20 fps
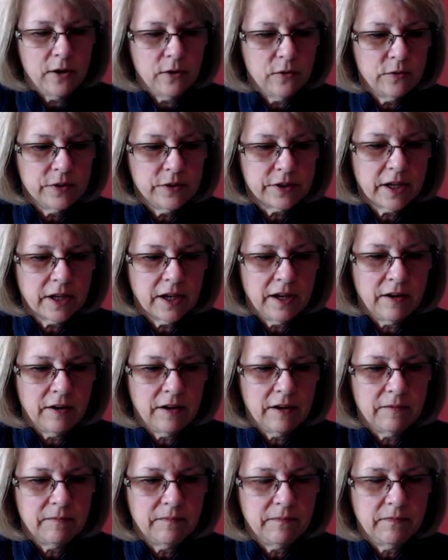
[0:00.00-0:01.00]
it was kind
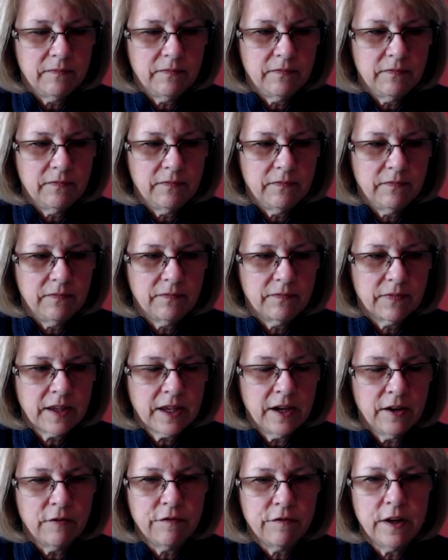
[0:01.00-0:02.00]

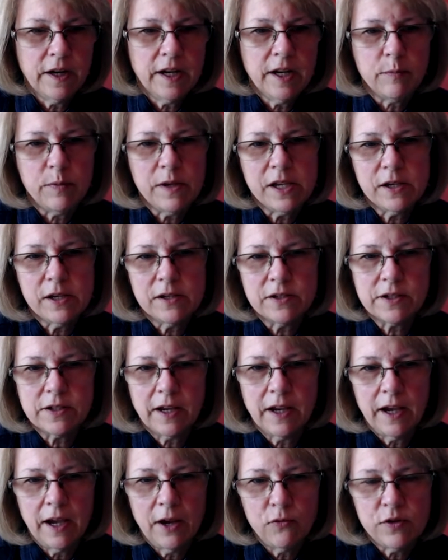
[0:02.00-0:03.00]
of funny because
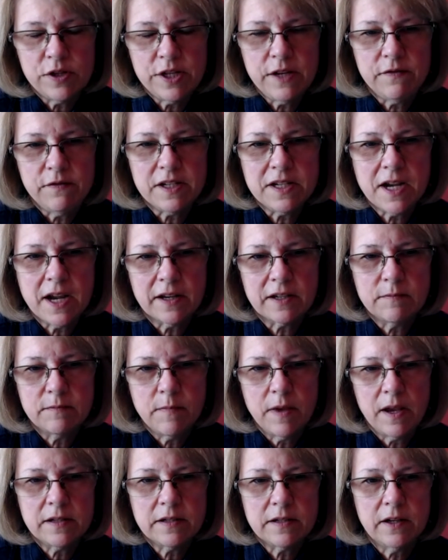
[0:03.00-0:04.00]
I received a text
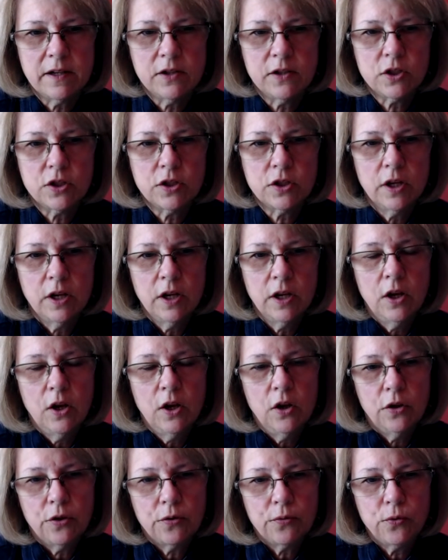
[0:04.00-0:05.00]
message
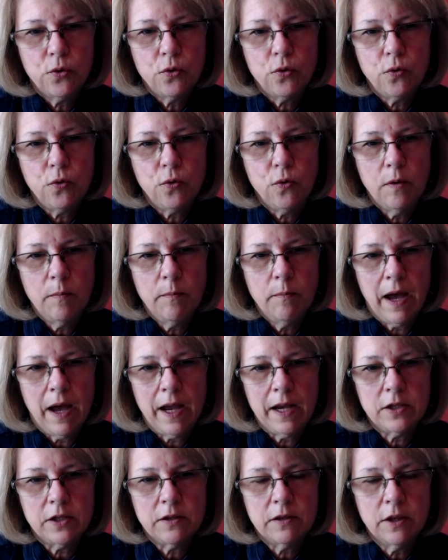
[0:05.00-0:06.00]
through
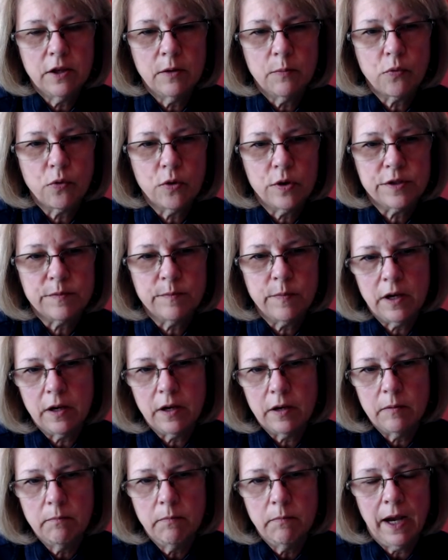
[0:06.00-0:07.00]
the
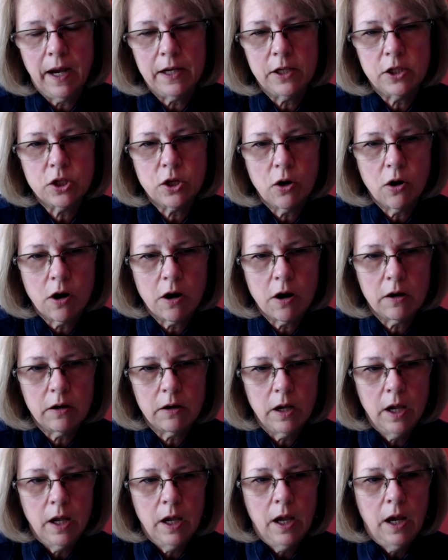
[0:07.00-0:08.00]
Prisma, my
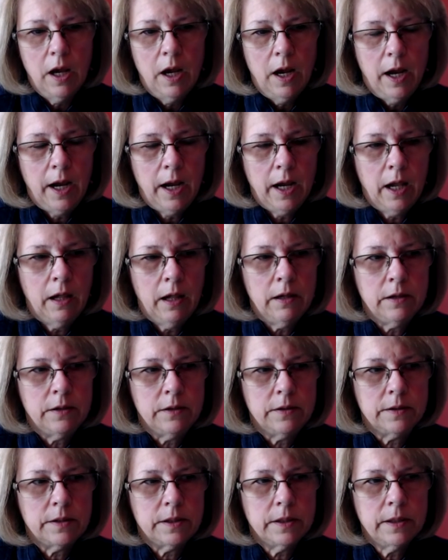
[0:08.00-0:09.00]
chart,
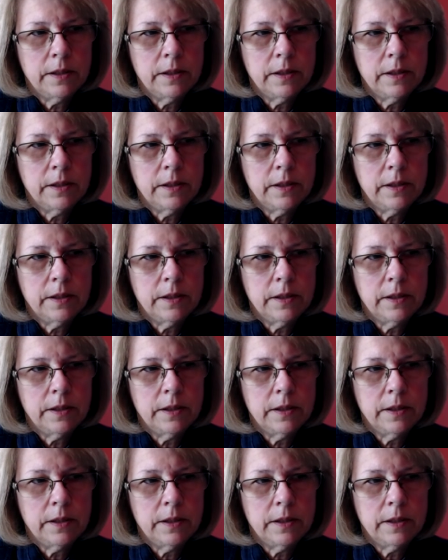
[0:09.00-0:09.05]
and